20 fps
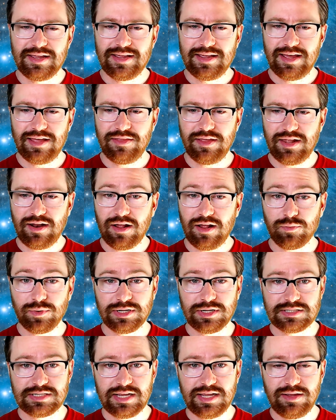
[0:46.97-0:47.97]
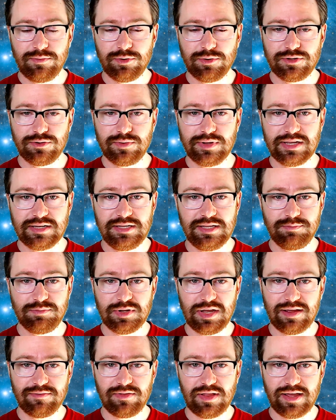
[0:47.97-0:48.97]
And then on Wednesday, we're doing a deep
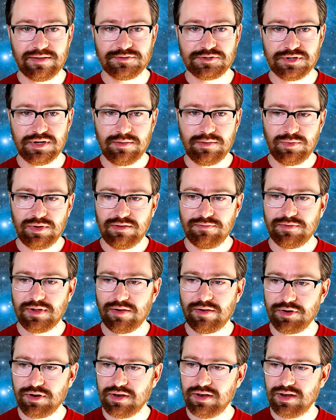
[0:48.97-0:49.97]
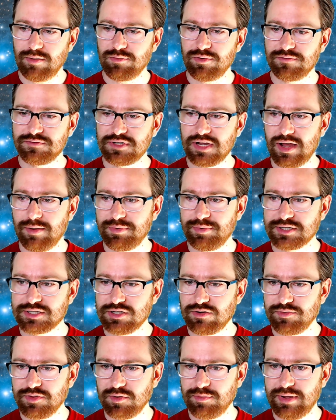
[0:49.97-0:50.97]
dive live stream. We've covered a number of topics
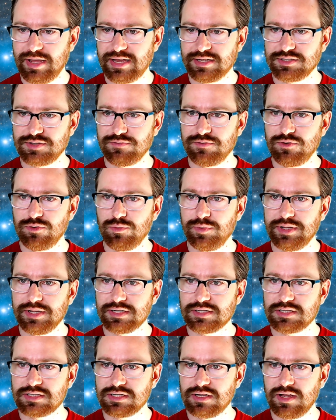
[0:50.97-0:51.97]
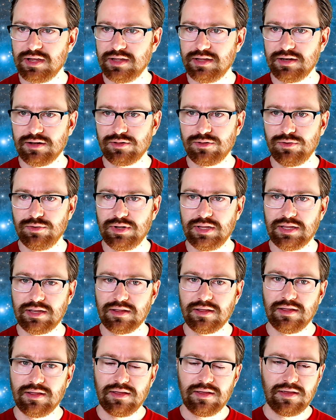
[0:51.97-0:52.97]
over the past few weeks, uh, including
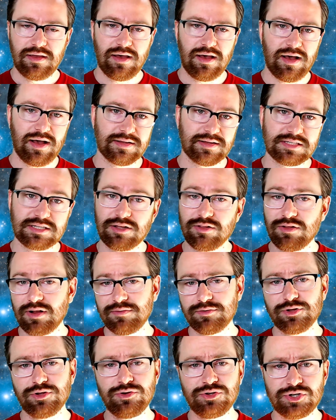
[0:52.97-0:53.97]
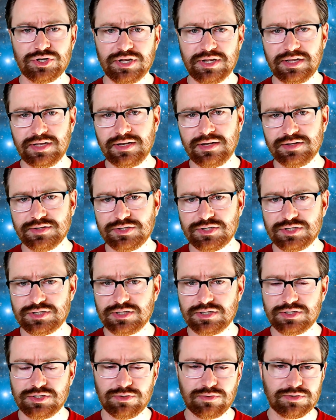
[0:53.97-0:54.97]
uh, Stellar Evolution, the
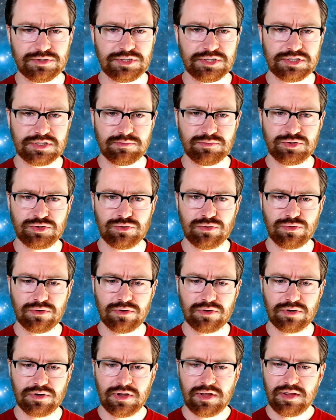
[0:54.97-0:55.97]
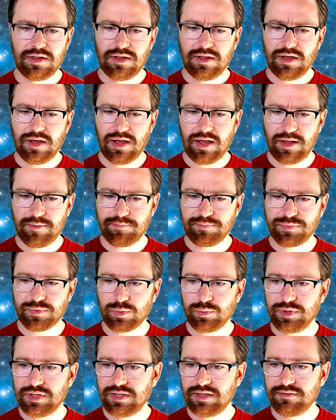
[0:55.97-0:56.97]
Solar System Tour. Um,
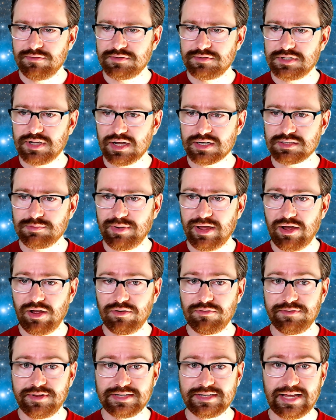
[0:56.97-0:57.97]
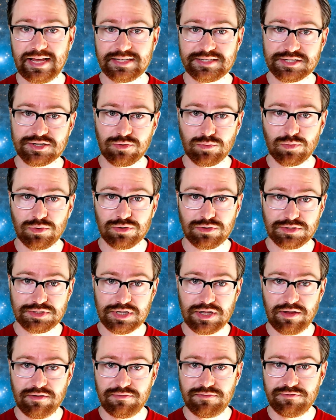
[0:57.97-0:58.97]
we've talked about Fantastical Worlds
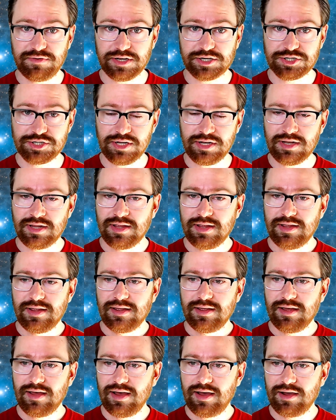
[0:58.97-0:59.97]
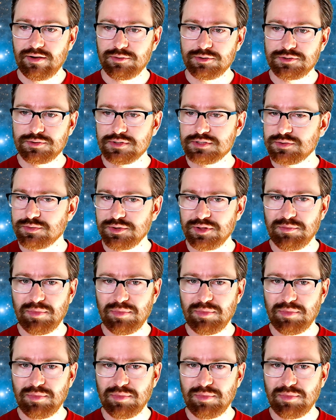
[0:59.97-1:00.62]
of Fiction, uh, which was a really